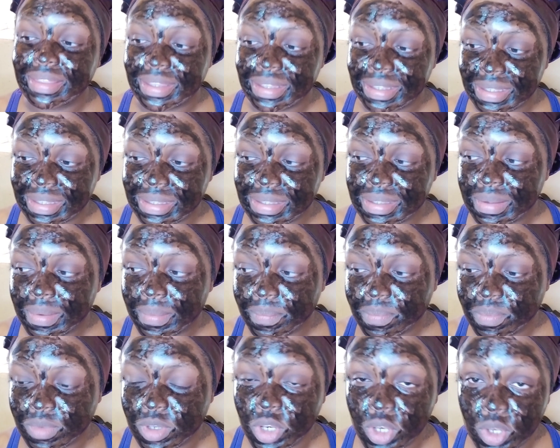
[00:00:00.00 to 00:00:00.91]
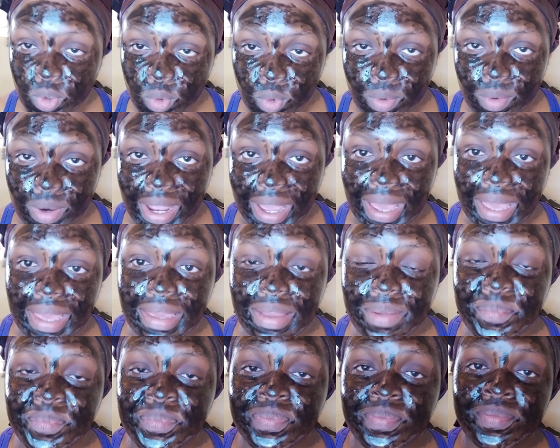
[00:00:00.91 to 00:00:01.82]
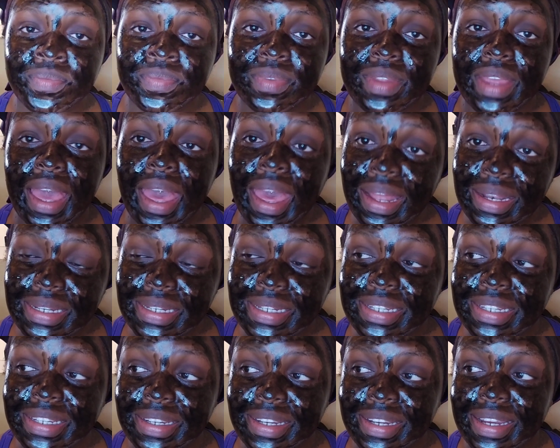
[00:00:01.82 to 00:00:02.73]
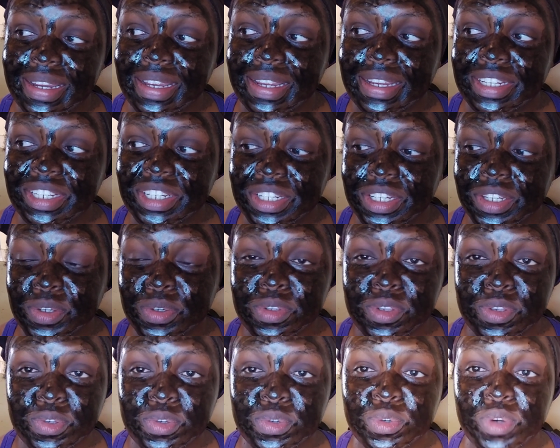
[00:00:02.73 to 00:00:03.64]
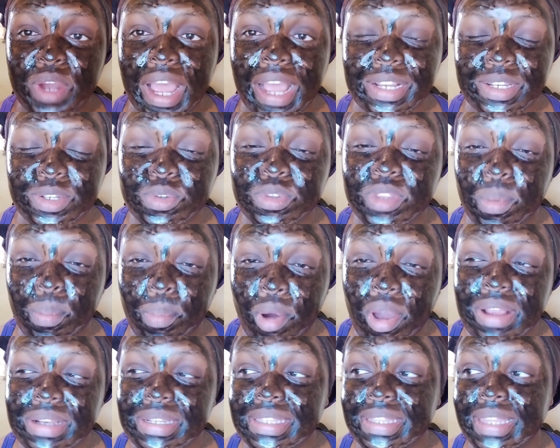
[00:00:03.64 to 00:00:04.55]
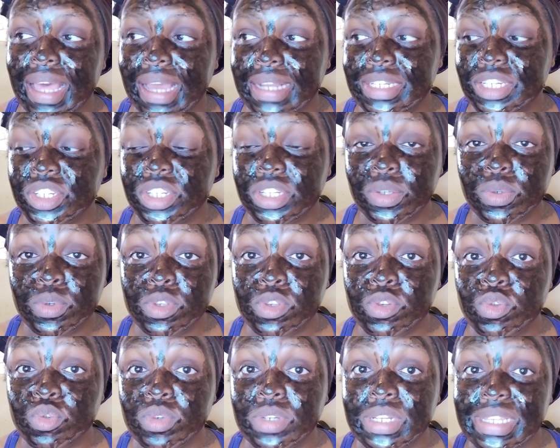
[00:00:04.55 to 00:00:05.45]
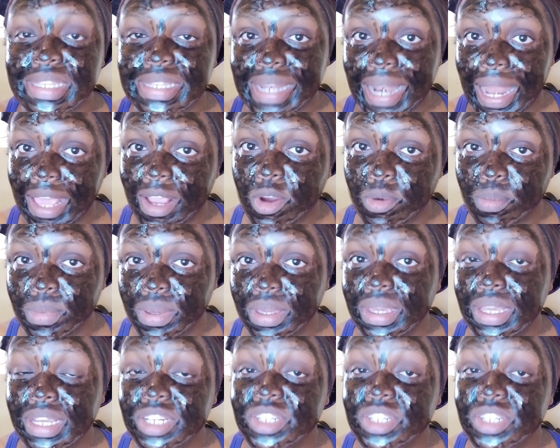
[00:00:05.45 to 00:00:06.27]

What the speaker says: this new guy. And she used to the point that she used to dislike me.